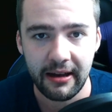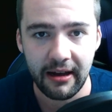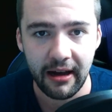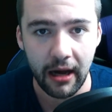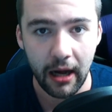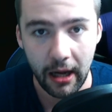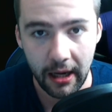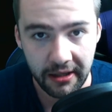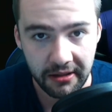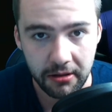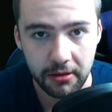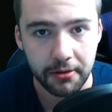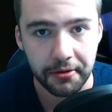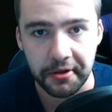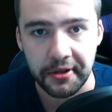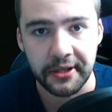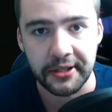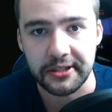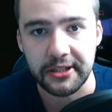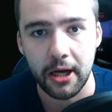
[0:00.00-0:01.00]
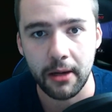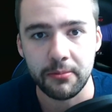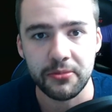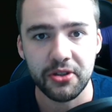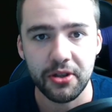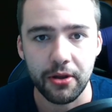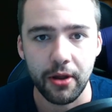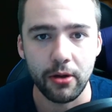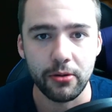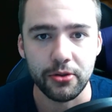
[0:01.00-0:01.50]
and good things come
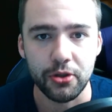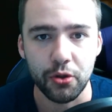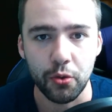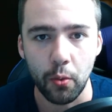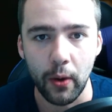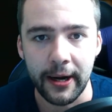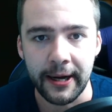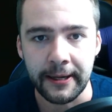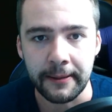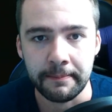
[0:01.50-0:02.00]
to those who wait.